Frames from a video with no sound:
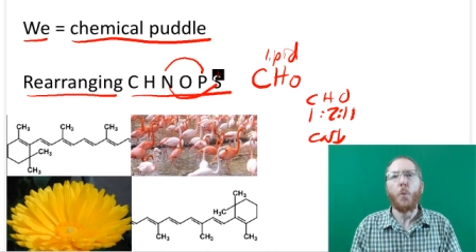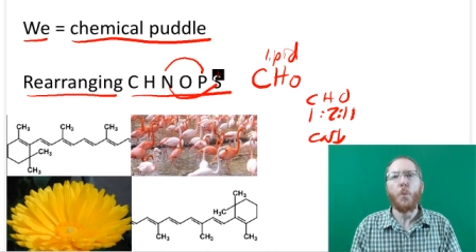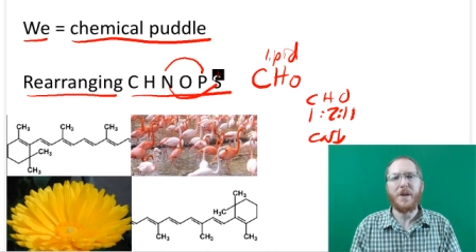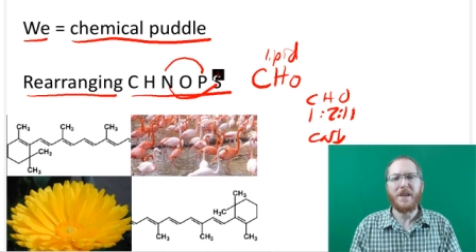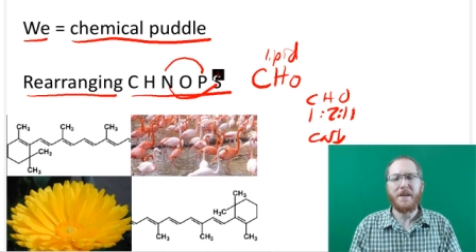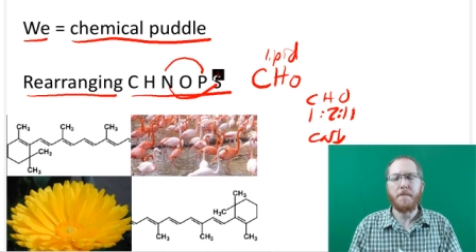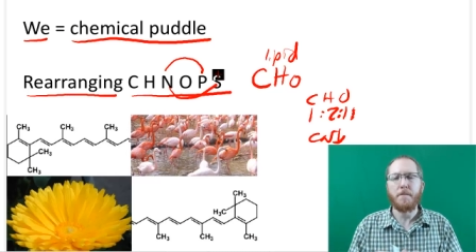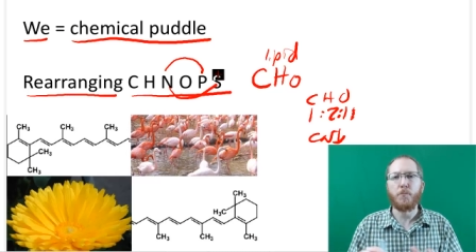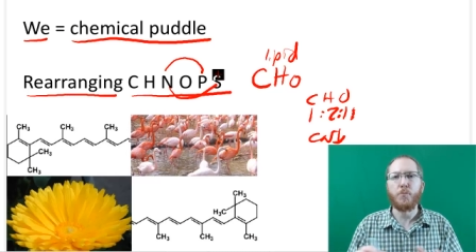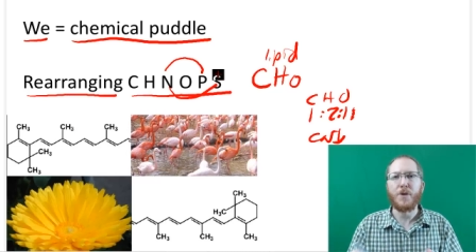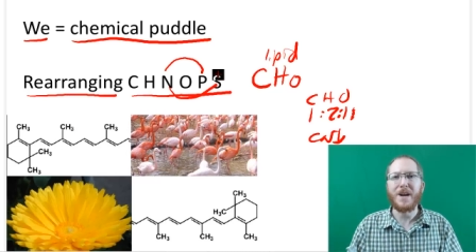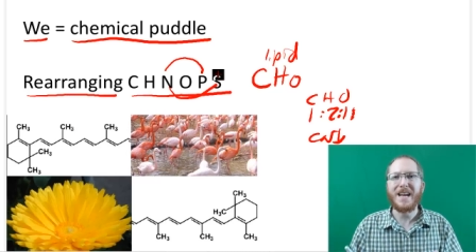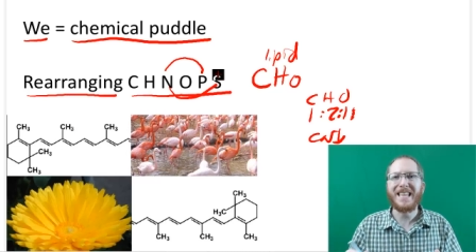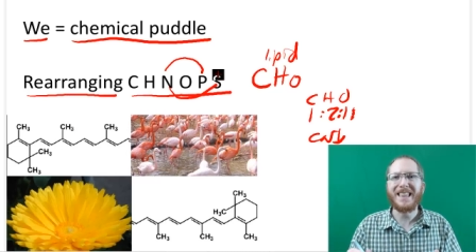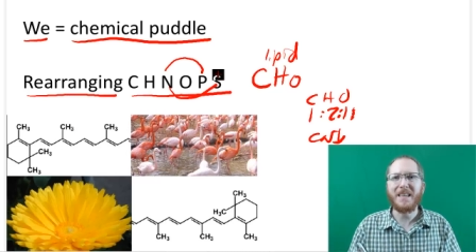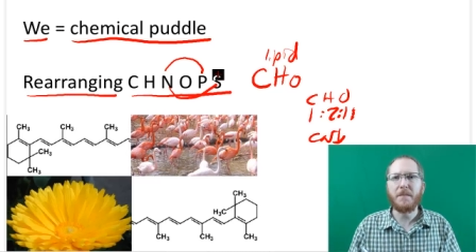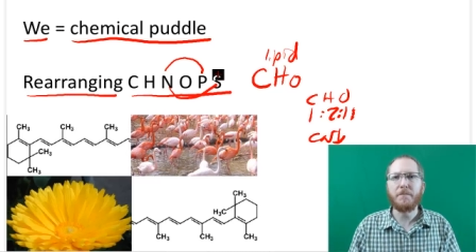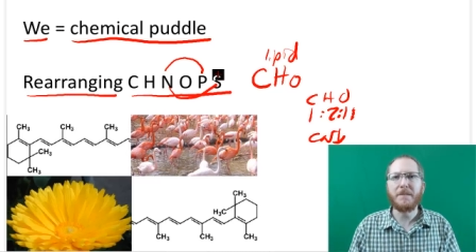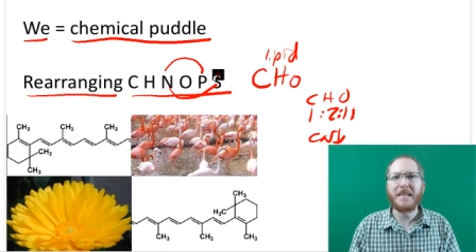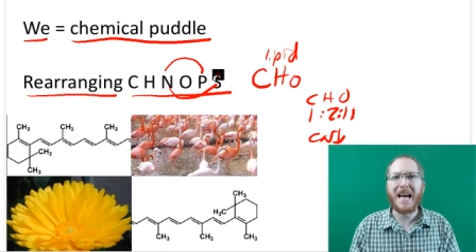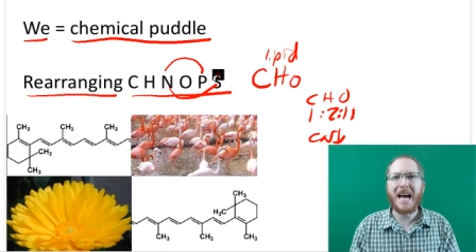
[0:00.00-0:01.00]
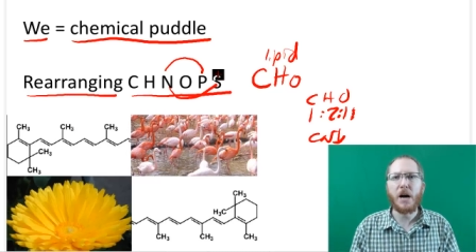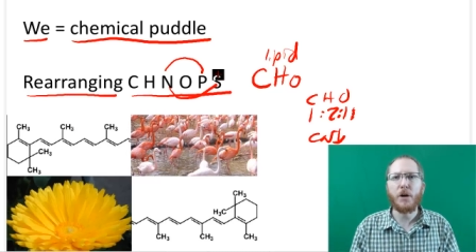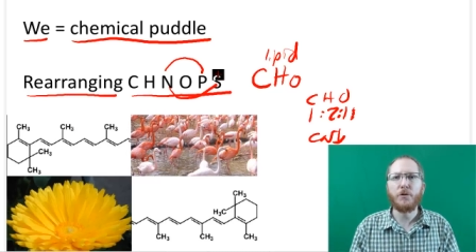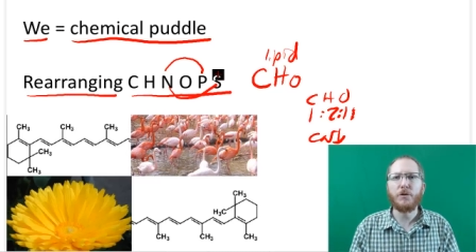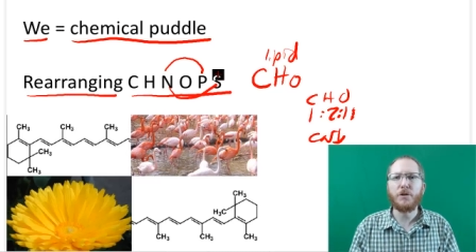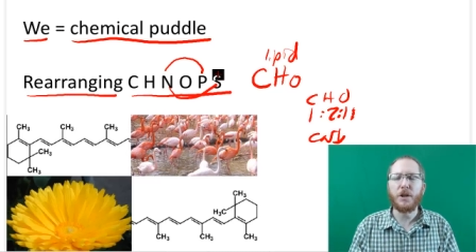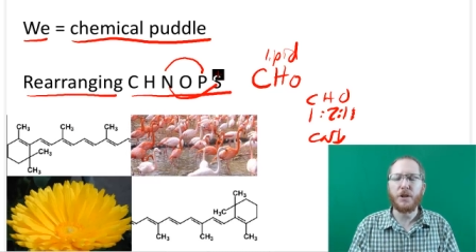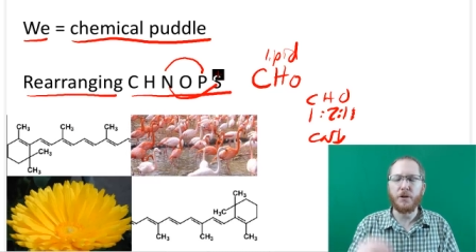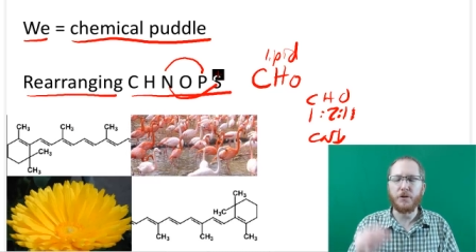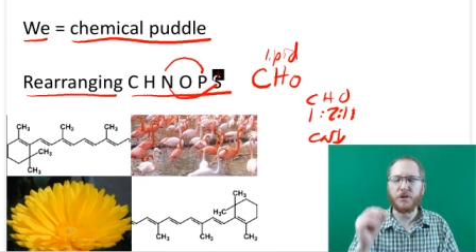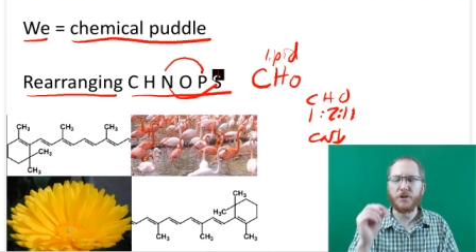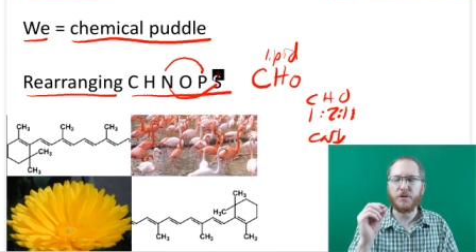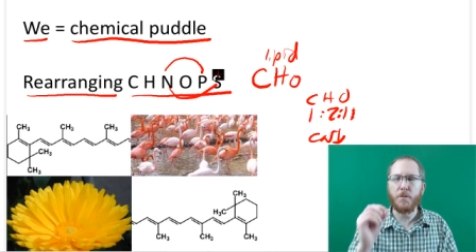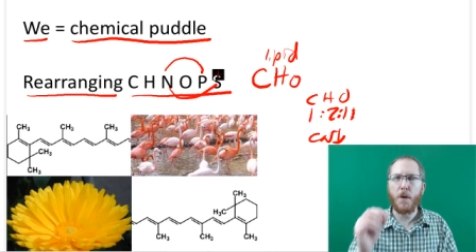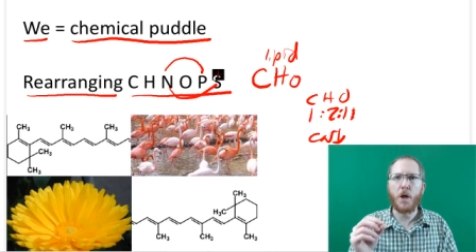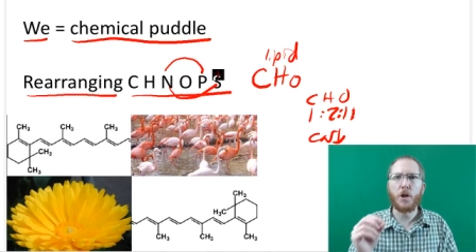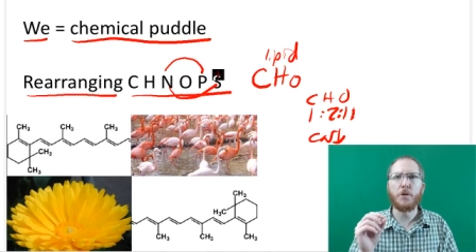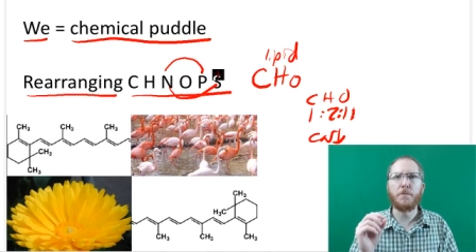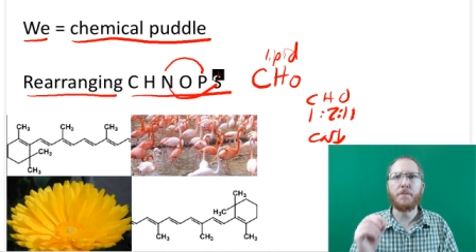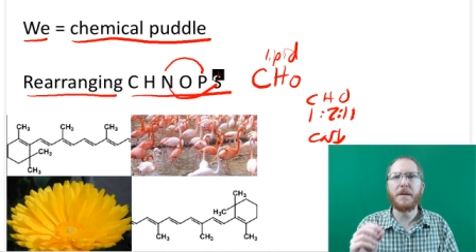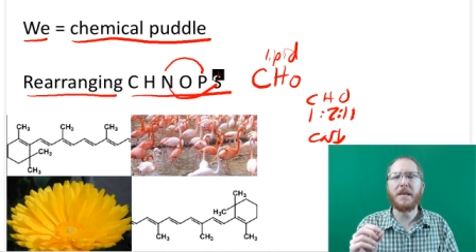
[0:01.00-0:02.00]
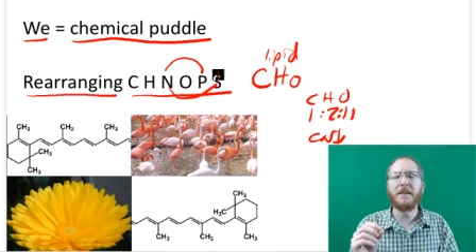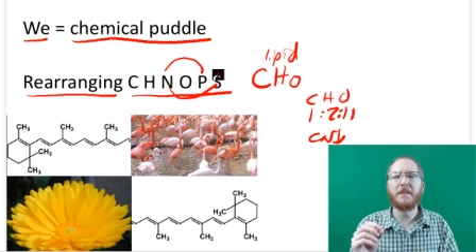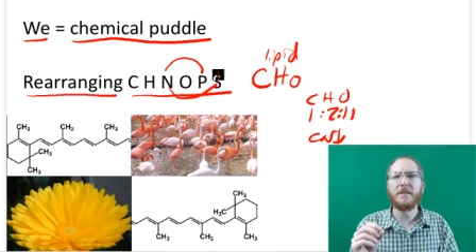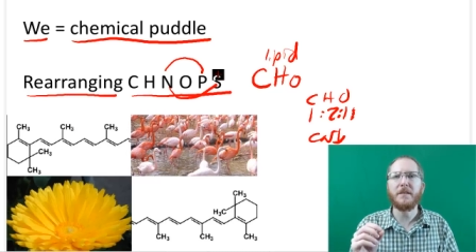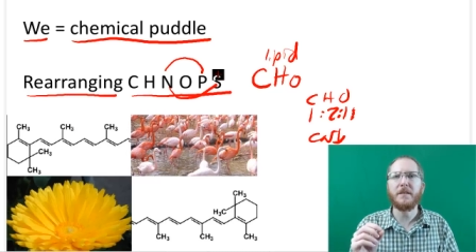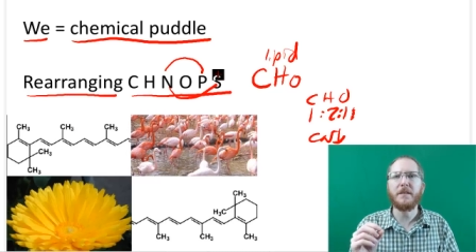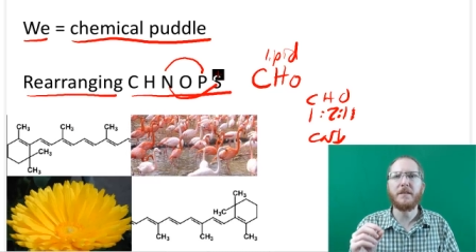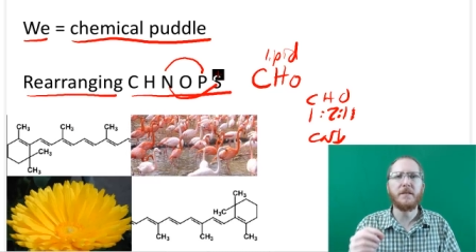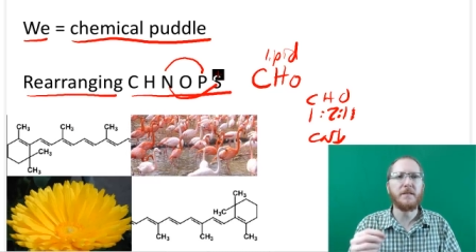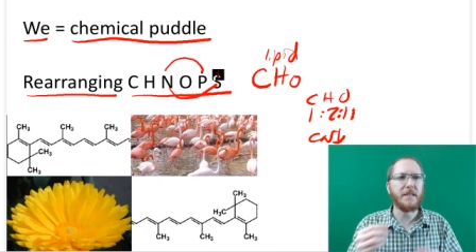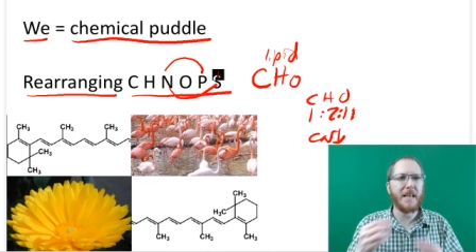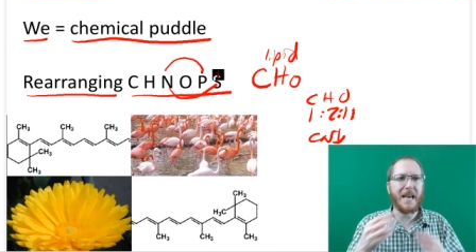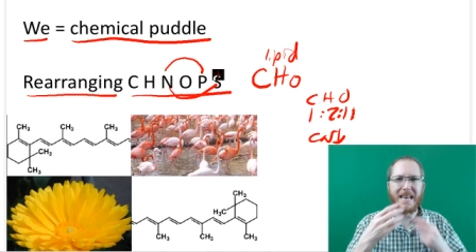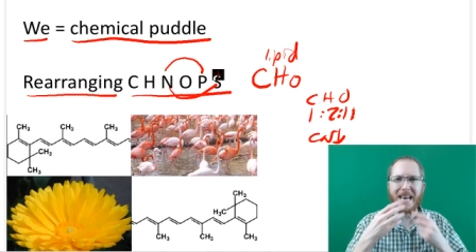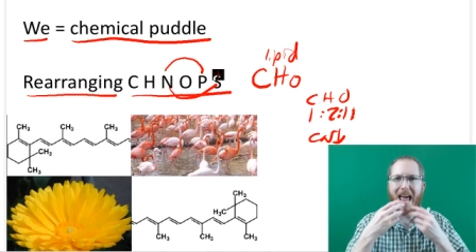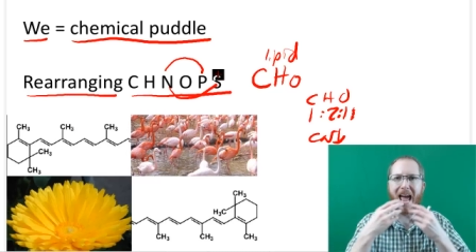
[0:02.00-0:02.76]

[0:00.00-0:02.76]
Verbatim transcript: We can break them down to their smaller pieces